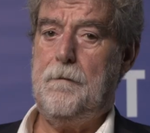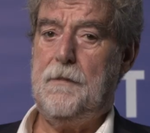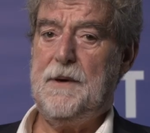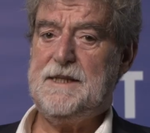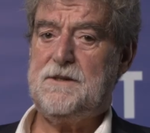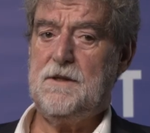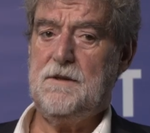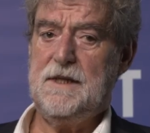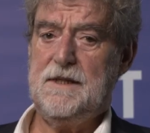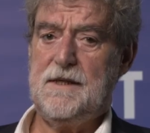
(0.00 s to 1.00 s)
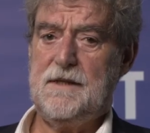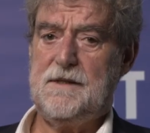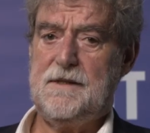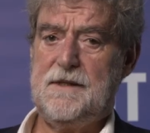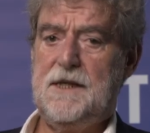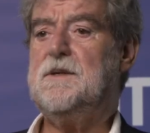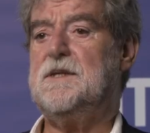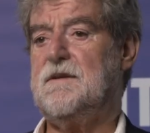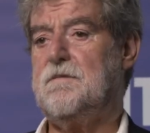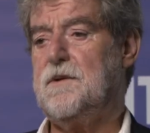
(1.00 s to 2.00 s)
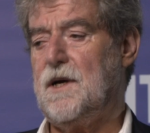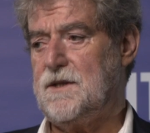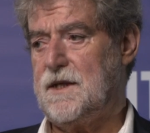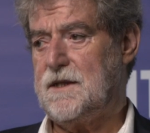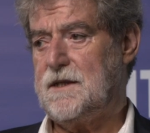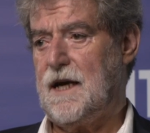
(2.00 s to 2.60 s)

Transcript: Presto is a series of projects.